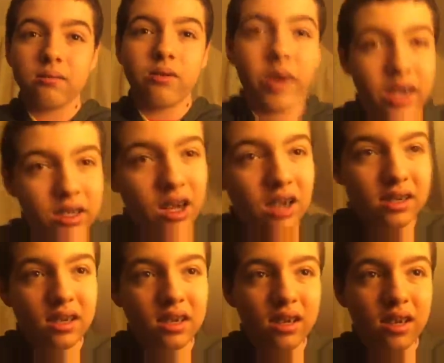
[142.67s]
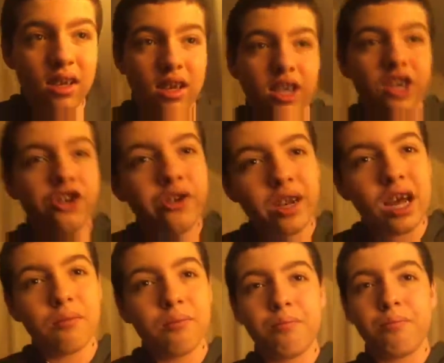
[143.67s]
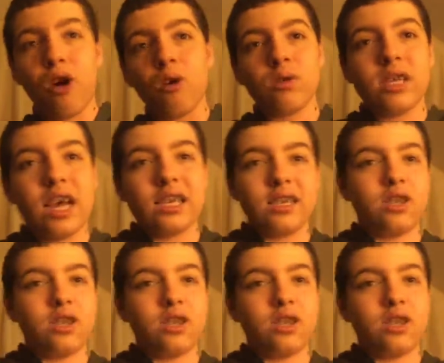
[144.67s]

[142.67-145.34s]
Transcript: quite a lot during that process.